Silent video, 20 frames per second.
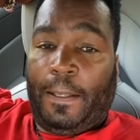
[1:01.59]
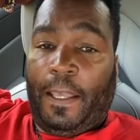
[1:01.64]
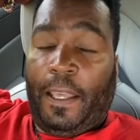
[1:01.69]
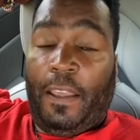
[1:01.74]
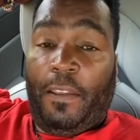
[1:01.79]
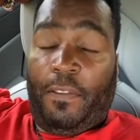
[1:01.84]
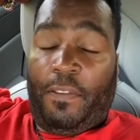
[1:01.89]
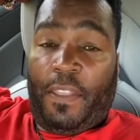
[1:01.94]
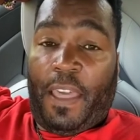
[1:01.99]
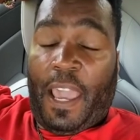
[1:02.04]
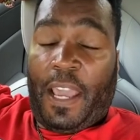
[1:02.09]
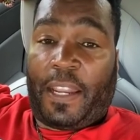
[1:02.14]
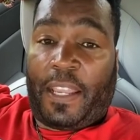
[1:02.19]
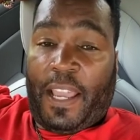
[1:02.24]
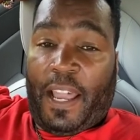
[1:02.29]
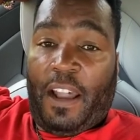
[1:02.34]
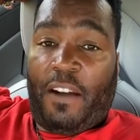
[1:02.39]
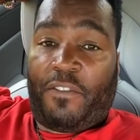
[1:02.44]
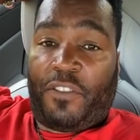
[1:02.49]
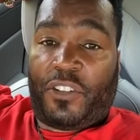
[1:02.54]
in that
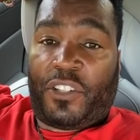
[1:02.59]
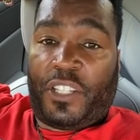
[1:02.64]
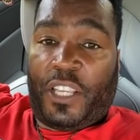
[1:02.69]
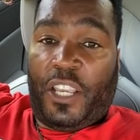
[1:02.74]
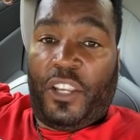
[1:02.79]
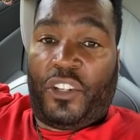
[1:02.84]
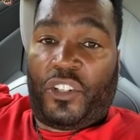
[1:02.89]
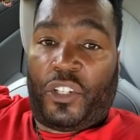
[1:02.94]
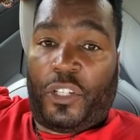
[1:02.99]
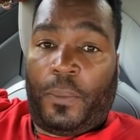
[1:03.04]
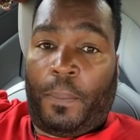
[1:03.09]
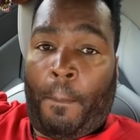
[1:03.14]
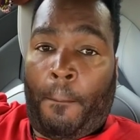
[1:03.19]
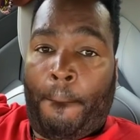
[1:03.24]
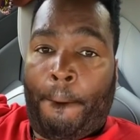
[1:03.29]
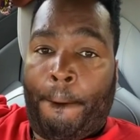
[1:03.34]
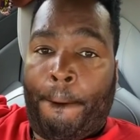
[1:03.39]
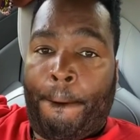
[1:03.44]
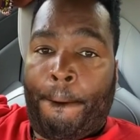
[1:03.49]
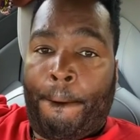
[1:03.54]
conversation
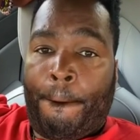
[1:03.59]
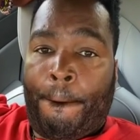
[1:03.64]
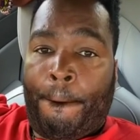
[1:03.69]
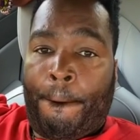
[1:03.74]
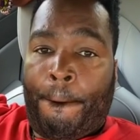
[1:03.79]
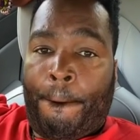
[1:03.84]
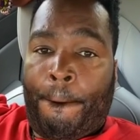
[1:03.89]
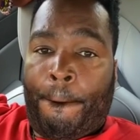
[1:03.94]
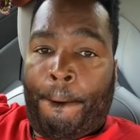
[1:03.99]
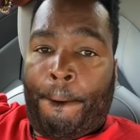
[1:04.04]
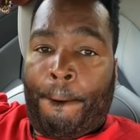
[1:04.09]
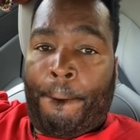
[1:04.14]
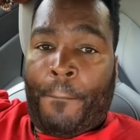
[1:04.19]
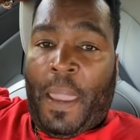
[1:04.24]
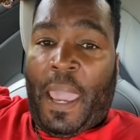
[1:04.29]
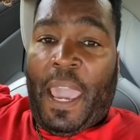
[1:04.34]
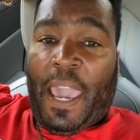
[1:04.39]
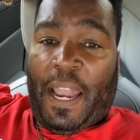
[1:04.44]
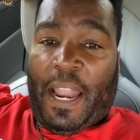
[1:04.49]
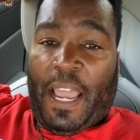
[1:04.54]

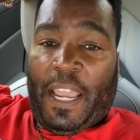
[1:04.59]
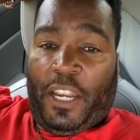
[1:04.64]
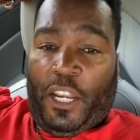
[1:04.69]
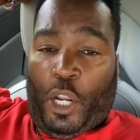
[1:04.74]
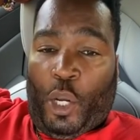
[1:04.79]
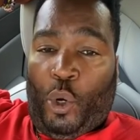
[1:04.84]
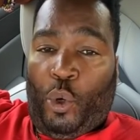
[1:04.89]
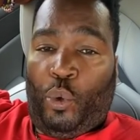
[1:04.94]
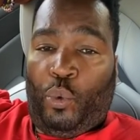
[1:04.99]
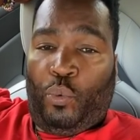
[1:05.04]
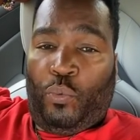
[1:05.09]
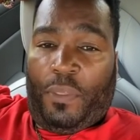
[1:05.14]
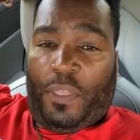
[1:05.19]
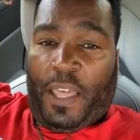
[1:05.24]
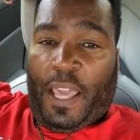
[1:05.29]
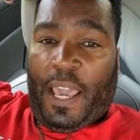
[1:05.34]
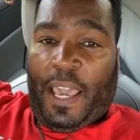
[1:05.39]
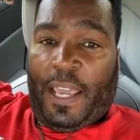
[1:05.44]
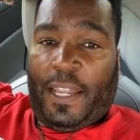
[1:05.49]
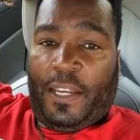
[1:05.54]
had I known
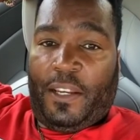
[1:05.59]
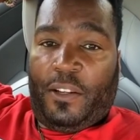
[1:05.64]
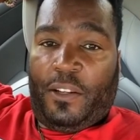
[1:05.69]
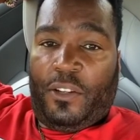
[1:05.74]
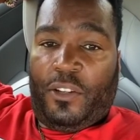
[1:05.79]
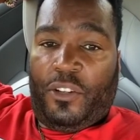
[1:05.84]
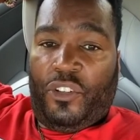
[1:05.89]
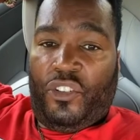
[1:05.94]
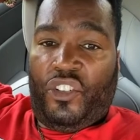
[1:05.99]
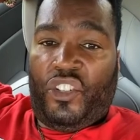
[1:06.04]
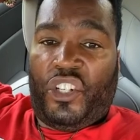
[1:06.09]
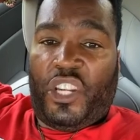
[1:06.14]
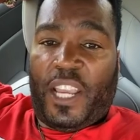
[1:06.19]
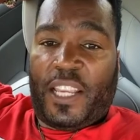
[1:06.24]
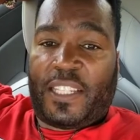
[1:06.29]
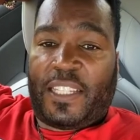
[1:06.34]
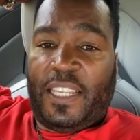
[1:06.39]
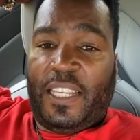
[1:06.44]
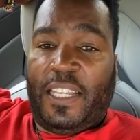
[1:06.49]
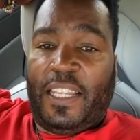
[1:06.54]
that
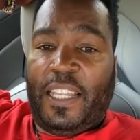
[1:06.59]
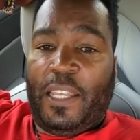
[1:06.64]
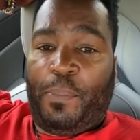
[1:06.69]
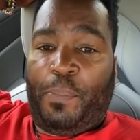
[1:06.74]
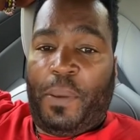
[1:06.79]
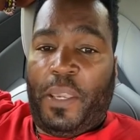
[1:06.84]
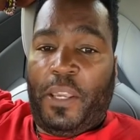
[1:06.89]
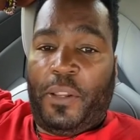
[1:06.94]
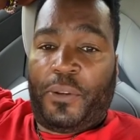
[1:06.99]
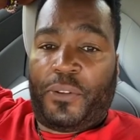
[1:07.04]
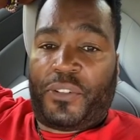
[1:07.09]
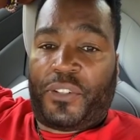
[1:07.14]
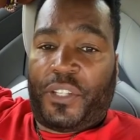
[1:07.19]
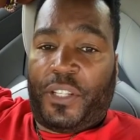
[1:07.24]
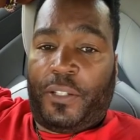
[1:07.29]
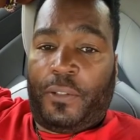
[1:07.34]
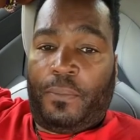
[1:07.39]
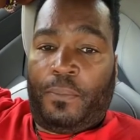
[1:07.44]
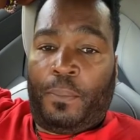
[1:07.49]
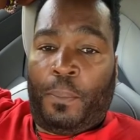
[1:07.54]
Jessy Lee
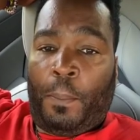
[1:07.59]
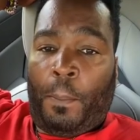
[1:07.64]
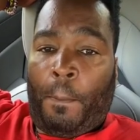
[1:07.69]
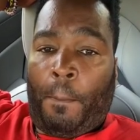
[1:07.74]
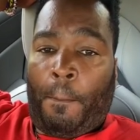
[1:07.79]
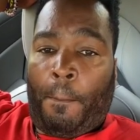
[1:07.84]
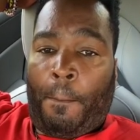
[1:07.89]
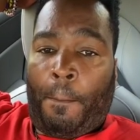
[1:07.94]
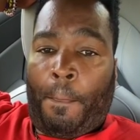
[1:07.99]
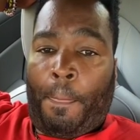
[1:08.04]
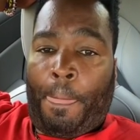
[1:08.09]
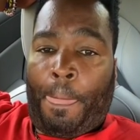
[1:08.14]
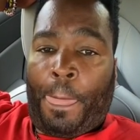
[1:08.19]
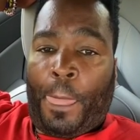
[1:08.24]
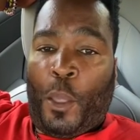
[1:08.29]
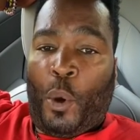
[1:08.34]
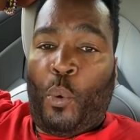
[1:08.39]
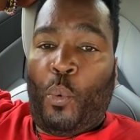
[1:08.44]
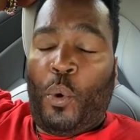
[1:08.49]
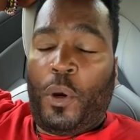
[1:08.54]
Peterson
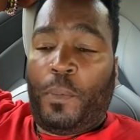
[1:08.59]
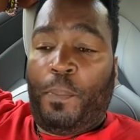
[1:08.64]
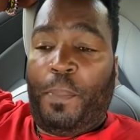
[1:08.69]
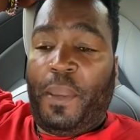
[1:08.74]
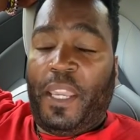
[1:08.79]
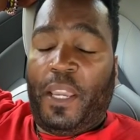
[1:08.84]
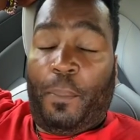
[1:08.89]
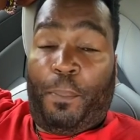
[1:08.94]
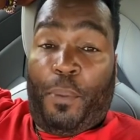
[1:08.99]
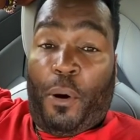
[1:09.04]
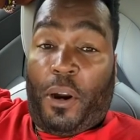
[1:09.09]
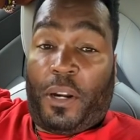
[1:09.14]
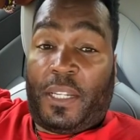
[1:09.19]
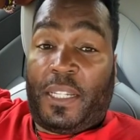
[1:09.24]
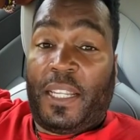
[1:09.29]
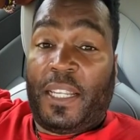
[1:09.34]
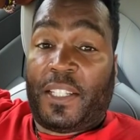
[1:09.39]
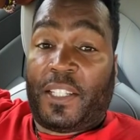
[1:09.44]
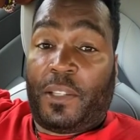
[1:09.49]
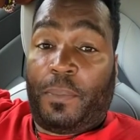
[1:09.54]
would be a
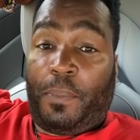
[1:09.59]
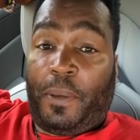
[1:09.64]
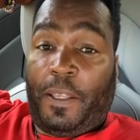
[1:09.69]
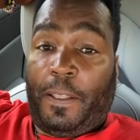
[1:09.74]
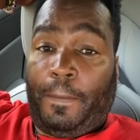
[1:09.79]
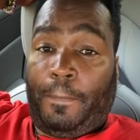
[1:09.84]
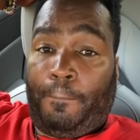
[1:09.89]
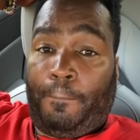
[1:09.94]
participant.